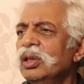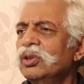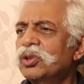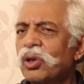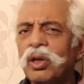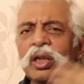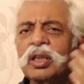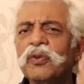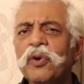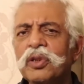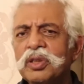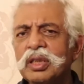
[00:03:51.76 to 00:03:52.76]
The security
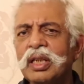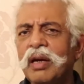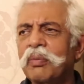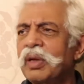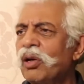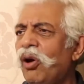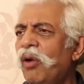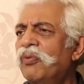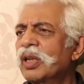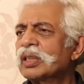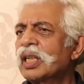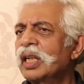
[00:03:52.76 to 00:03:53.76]
forces have been
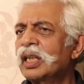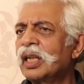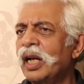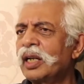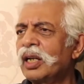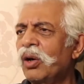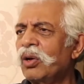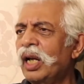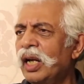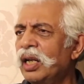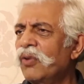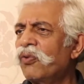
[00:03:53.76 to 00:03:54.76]
obviously tied down
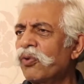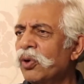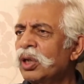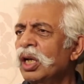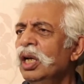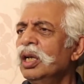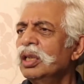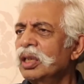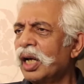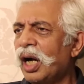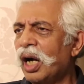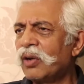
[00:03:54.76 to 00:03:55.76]
hand and foot.
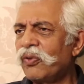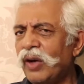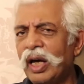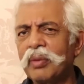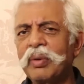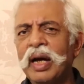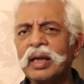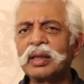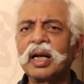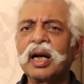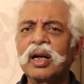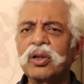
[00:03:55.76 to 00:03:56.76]
They can't fire back,
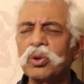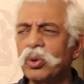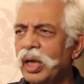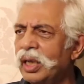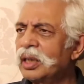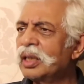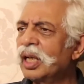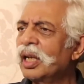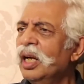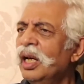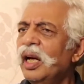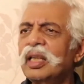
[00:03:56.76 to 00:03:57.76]
they can't do anything,
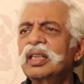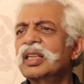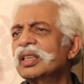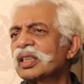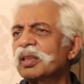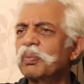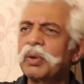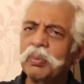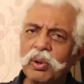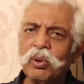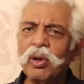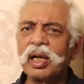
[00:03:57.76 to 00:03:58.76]
and these are the
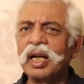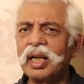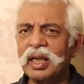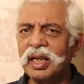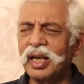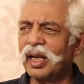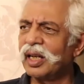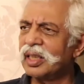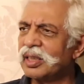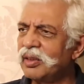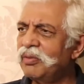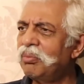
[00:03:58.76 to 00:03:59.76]
people who are getting
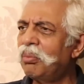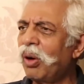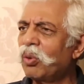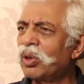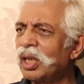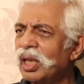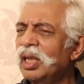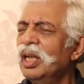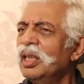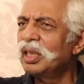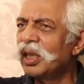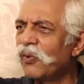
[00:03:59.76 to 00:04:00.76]
aggressive, mounting.
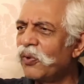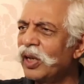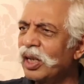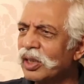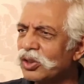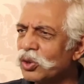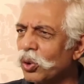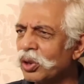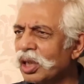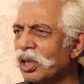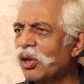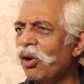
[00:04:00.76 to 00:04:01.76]
Their fear is
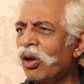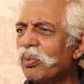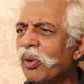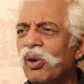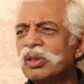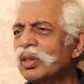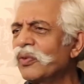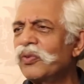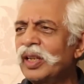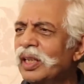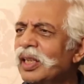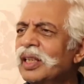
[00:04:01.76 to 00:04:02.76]
totally gone because they
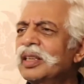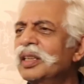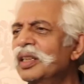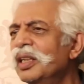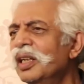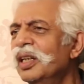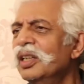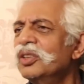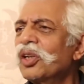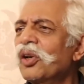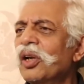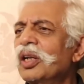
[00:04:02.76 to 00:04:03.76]
feel that the
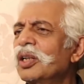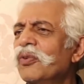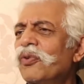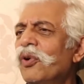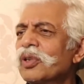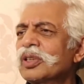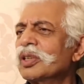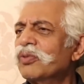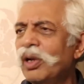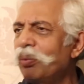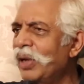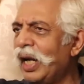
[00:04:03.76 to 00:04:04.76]
security
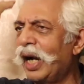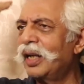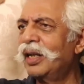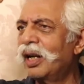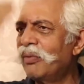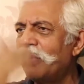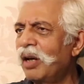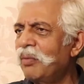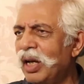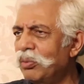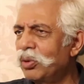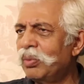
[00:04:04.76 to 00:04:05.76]
forces will be handled by
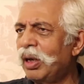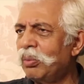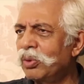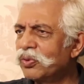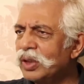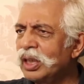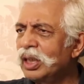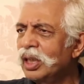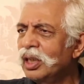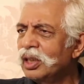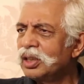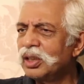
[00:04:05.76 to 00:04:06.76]
Mehbooba Mufti.
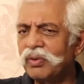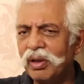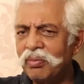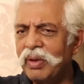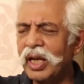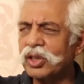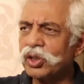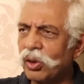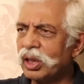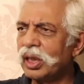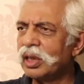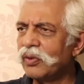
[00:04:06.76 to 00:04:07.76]
She will make
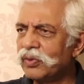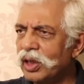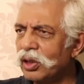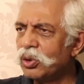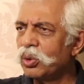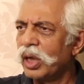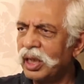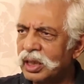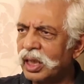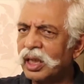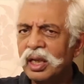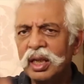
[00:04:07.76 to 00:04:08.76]
sure that if they do
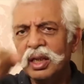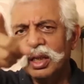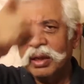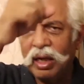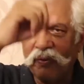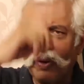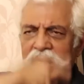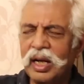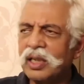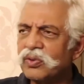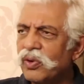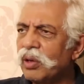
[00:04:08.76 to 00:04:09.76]
anything,
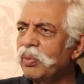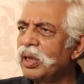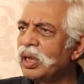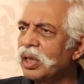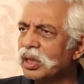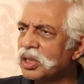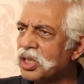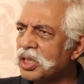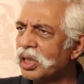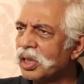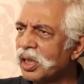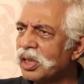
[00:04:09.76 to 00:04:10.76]
FIRs will be
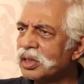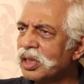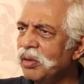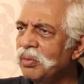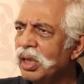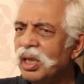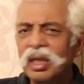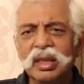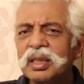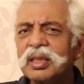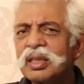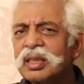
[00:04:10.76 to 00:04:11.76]
registered against them.
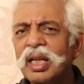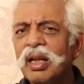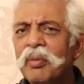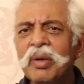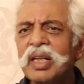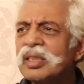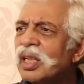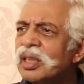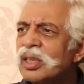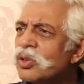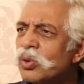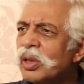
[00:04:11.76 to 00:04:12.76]
This is an
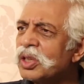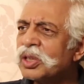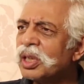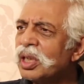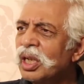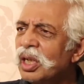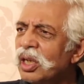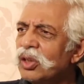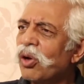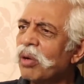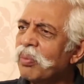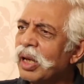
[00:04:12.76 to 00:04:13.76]
amazing situation.
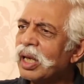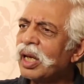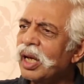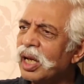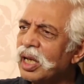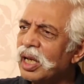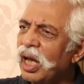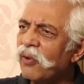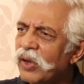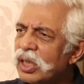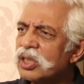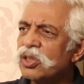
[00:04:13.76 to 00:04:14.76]
You are making a
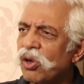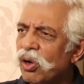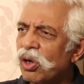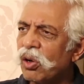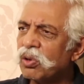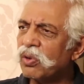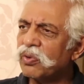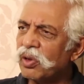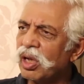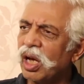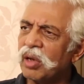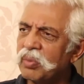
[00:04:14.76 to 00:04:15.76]
laughing stock out of
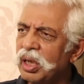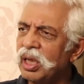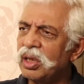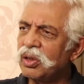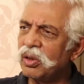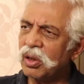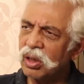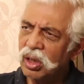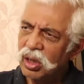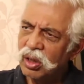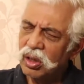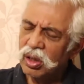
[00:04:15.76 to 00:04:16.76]
your army, your
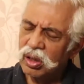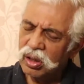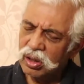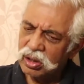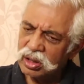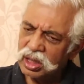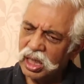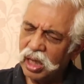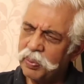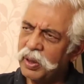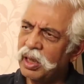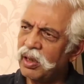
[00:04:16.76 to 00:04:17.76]

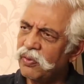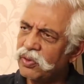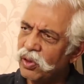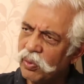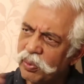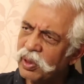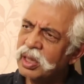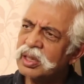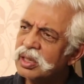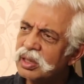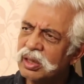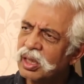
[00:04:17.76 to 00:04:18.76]
CRPF, your
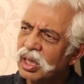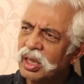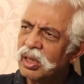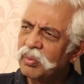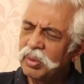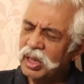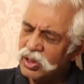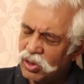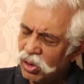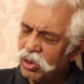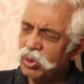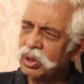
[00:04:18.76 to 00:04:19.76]
police. Please
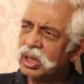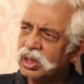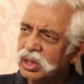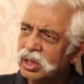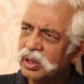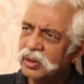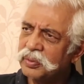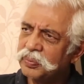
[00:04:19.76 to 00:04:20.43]
don't do this.